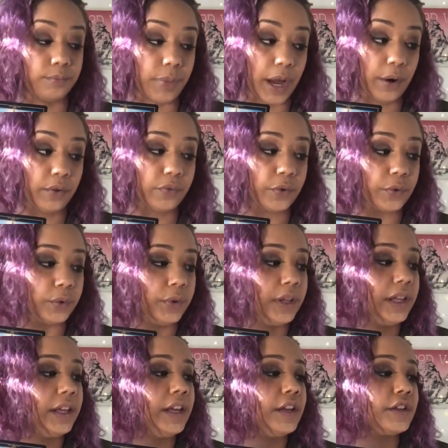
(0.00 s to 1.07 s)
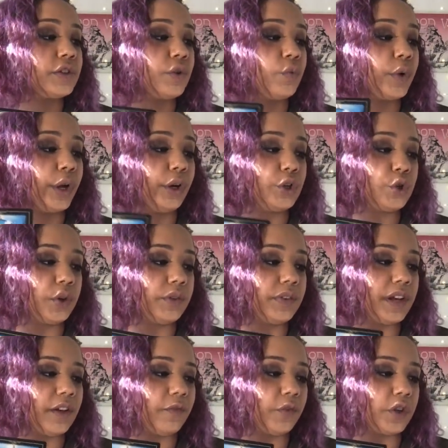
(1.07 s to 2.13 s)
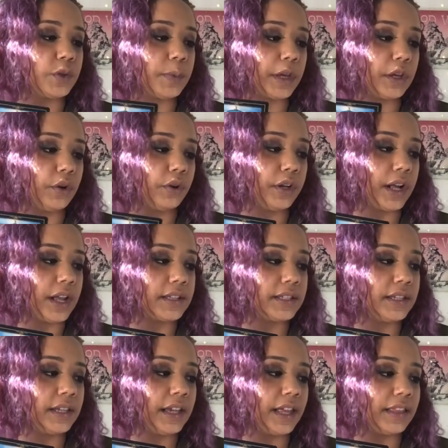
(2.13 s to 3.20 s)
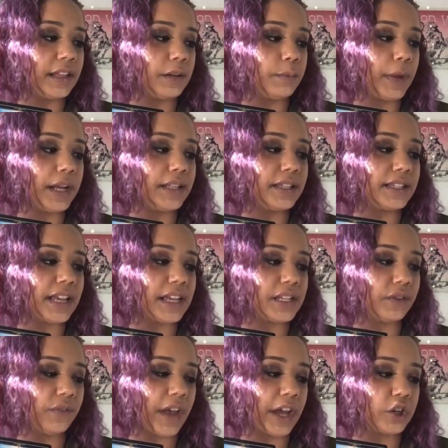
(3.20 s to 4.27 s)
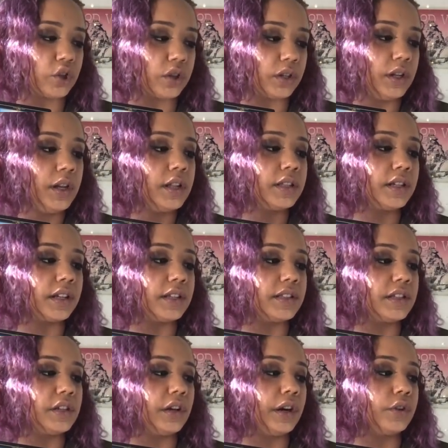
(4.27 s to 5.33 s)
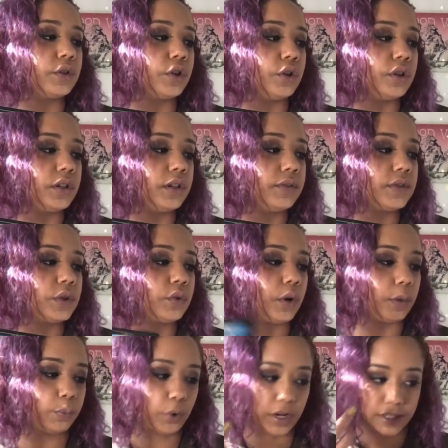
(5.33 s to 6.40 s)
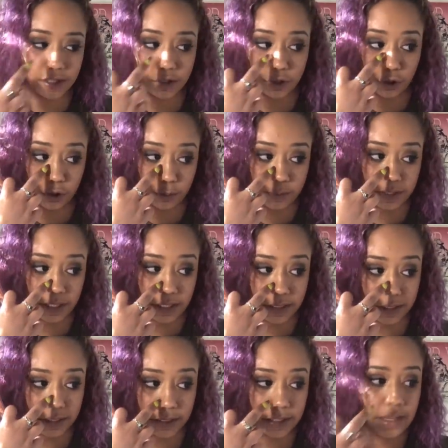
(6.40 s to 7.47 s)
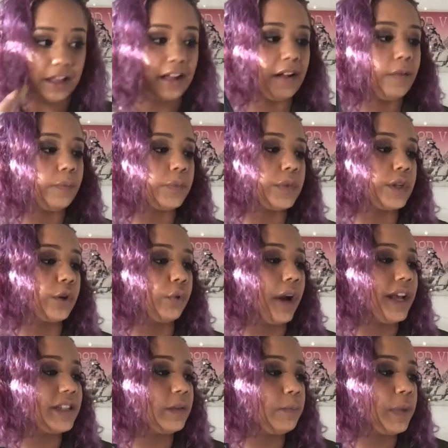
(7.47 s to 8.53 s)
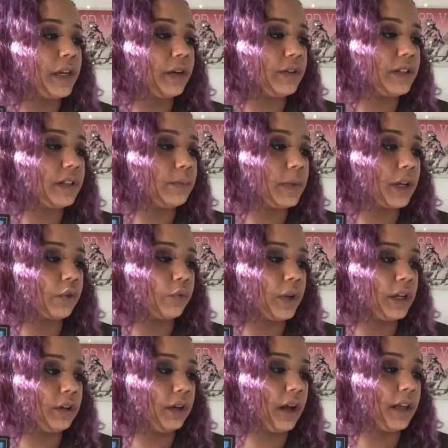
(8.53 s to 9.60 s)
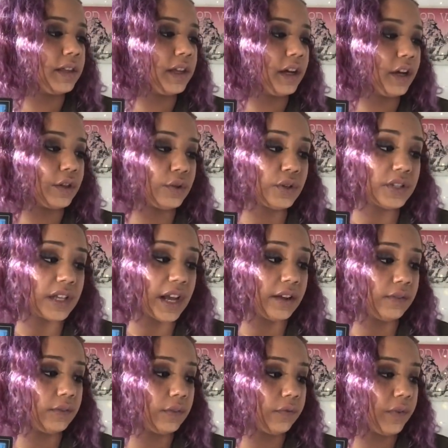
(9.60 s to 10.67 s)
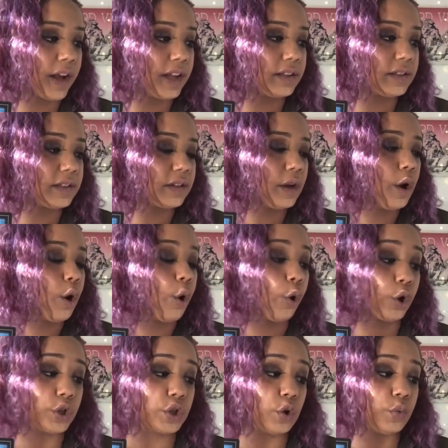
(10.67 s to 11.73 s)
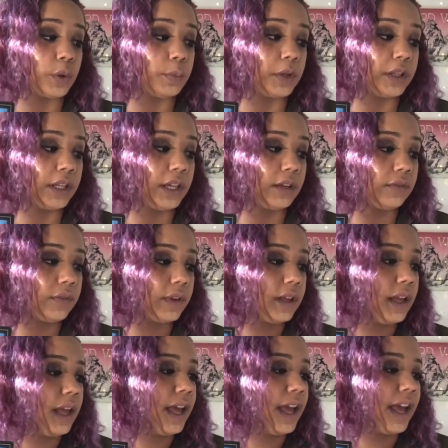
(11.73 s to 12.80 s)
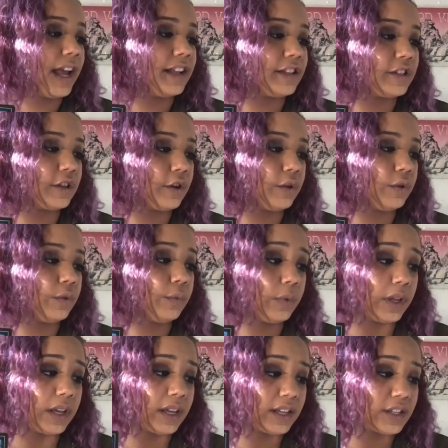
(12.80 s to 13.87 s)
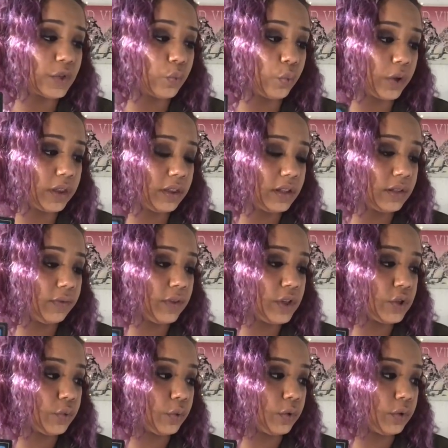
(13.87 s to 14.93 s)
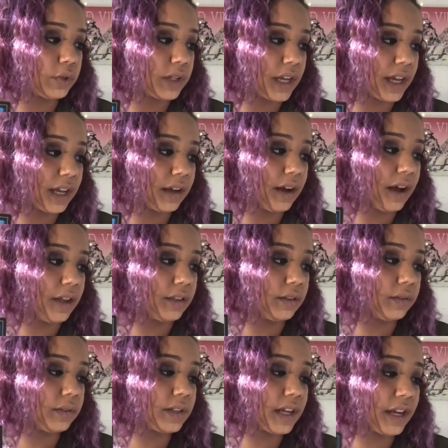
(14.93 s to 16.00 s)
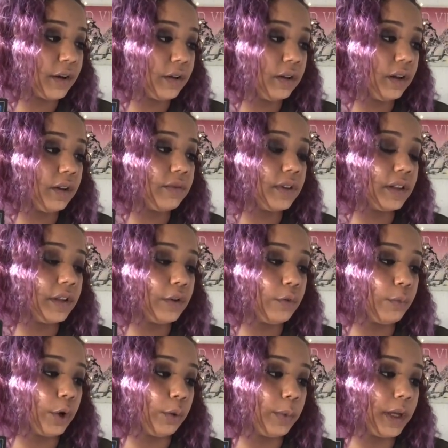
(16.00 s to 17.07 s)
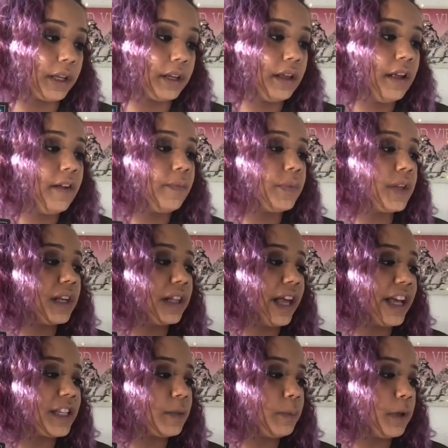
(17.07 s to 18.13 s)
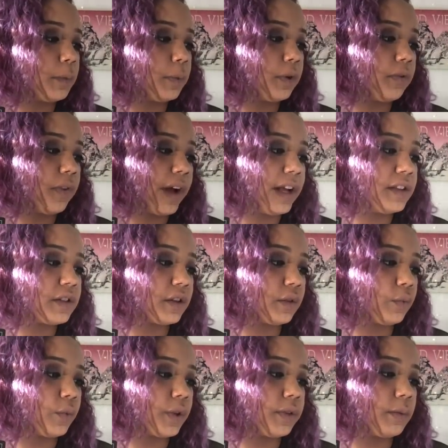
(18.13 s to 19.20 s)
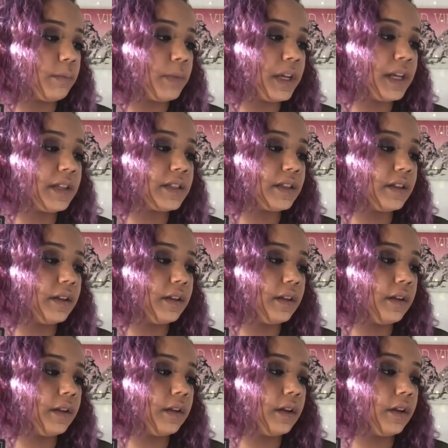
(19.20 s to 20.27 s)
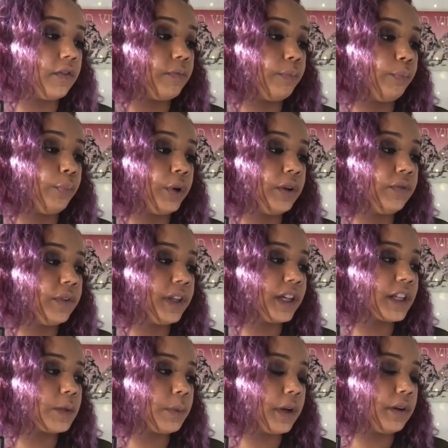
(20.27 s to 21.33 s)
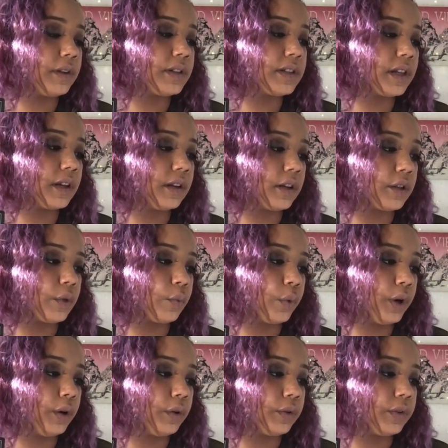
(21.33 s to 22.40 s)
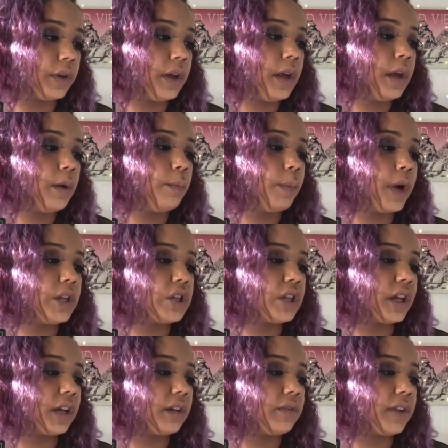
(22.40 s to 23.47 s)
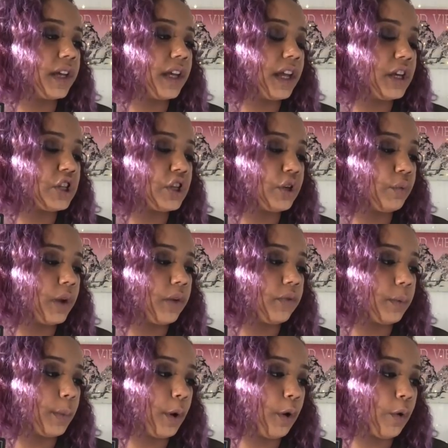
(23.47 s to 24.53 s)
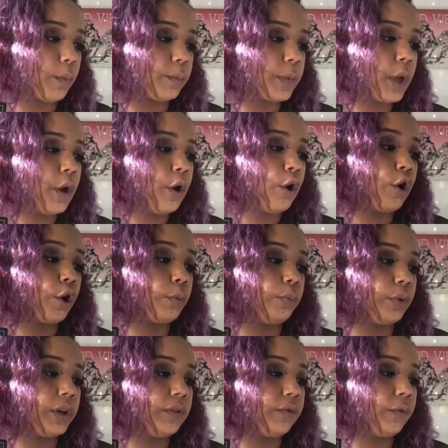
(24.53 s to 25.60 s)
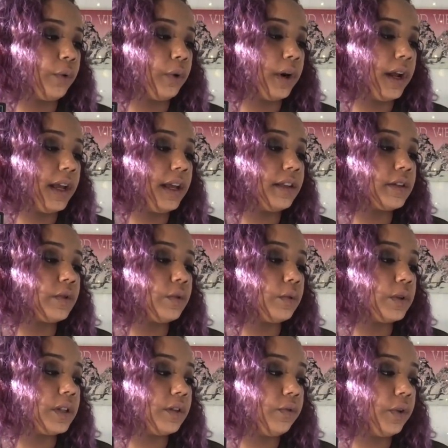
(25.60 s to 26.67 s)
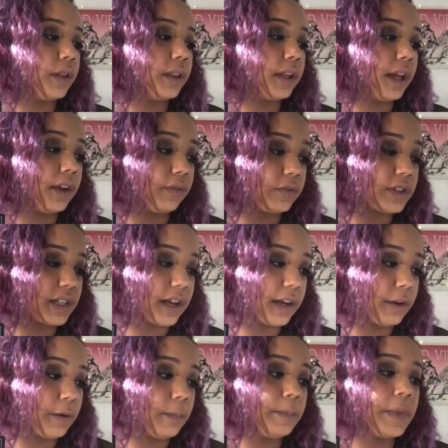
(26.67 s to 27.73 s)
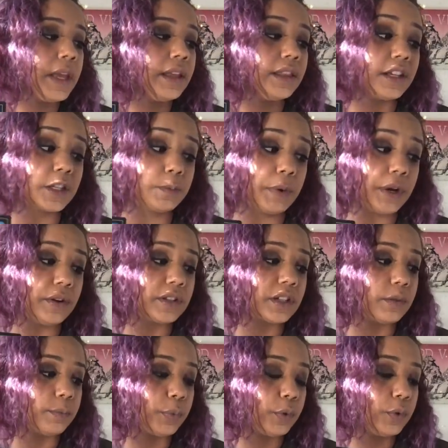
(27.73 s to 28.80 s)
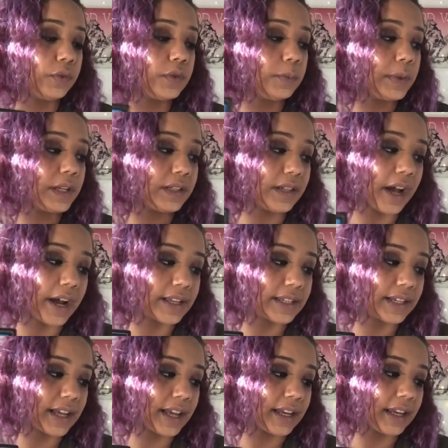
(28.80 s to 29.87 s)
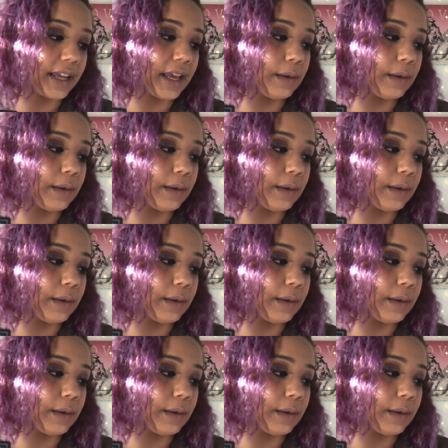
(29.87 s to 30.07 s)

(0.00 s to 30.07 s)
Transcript: Powerful. So we are driven at first by curiosity and then by dissatisfaction to consider alternatives to our present circumstances. The grass appears to be greener on the other side of the fence, or so we believe. And so it is with this visual take on the tale of the Little Mermaid, the glass spear provides her with a means of briefly experiencing another world, much like a vacation away from home, or a brief foray into a different lifestyle. The experience can prove to be intoxicating.